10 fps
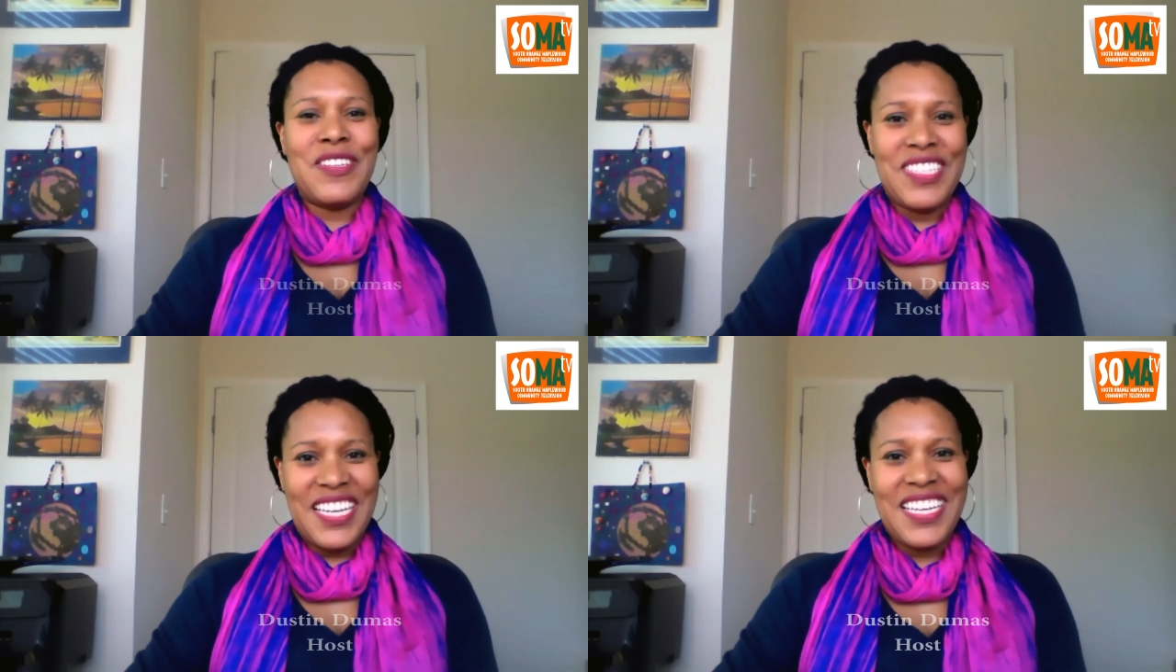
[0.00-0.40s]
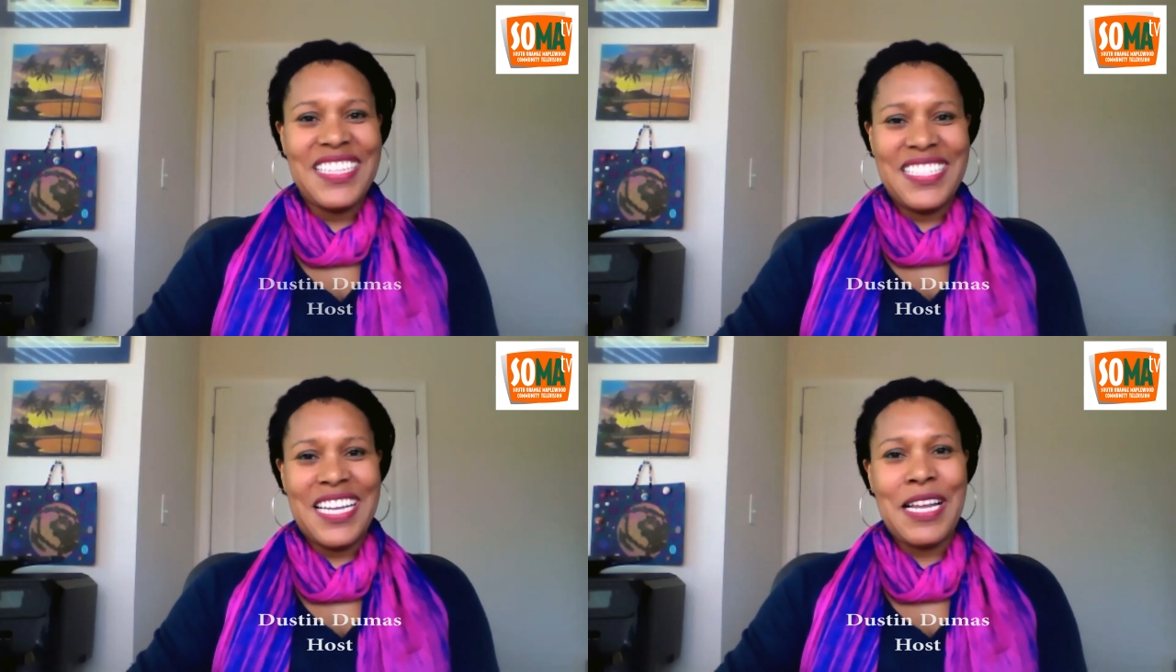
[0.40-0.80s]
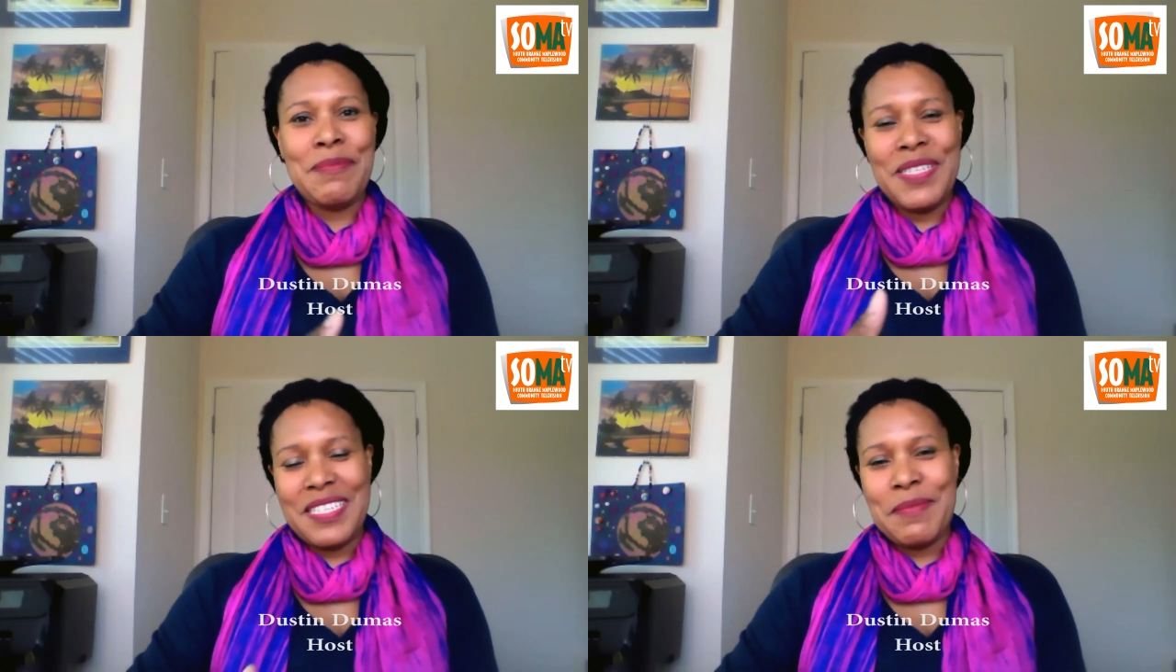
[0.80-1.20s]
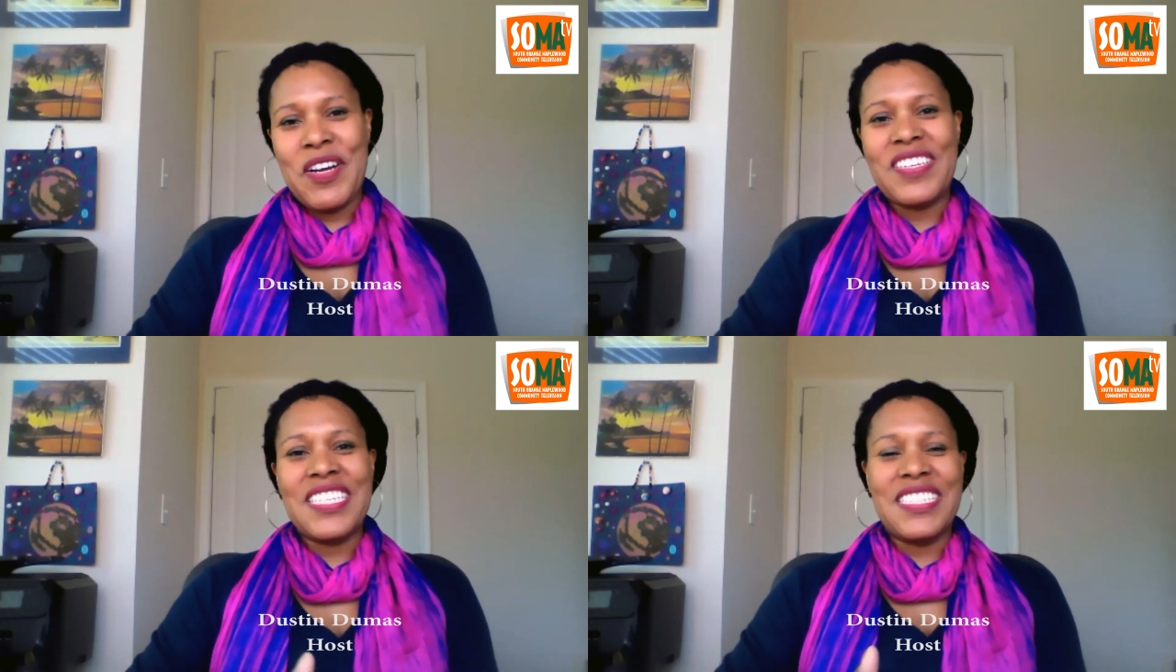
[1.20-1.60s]
you taking the time to come
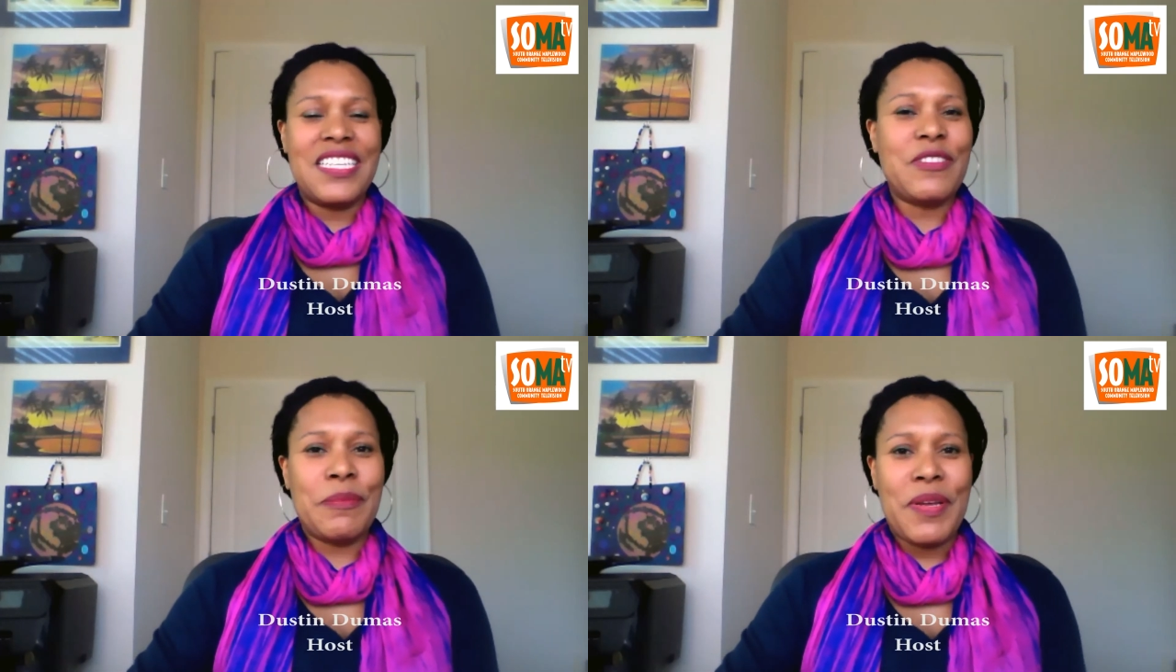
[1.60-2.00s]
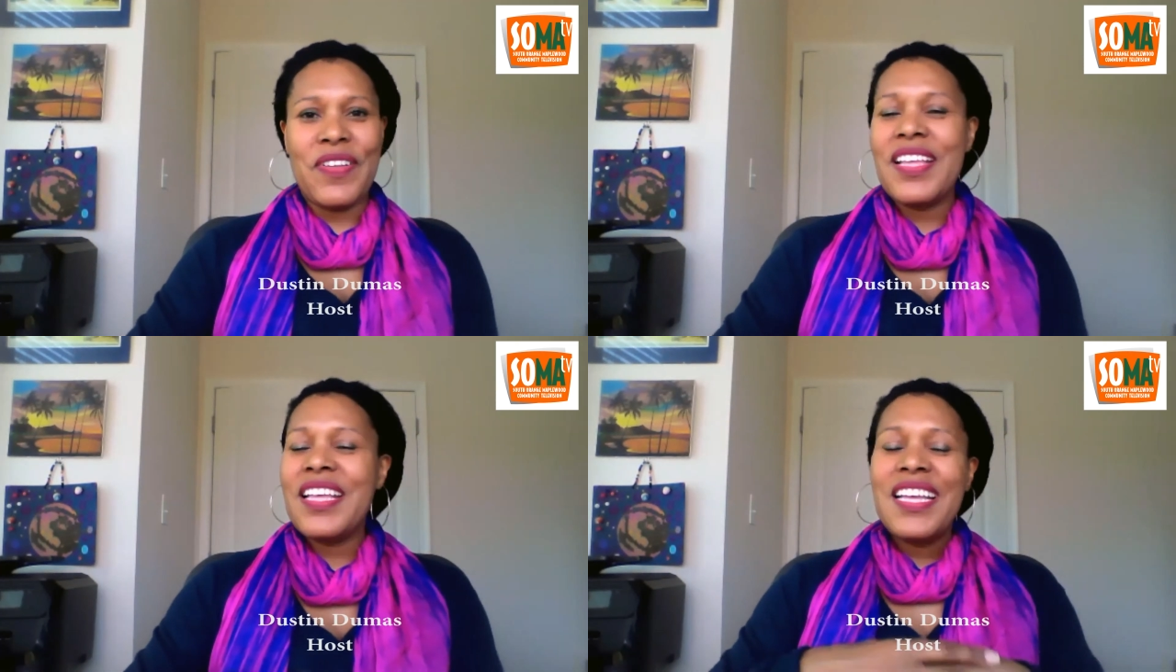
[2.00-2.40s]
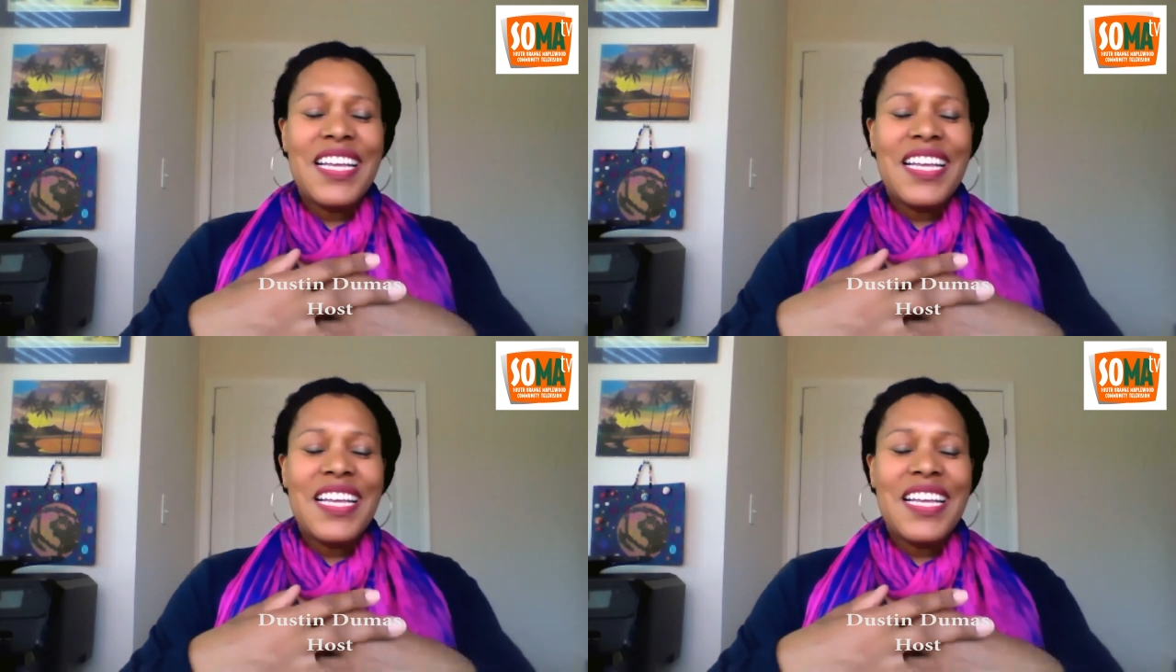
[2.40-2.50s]
on and tell us about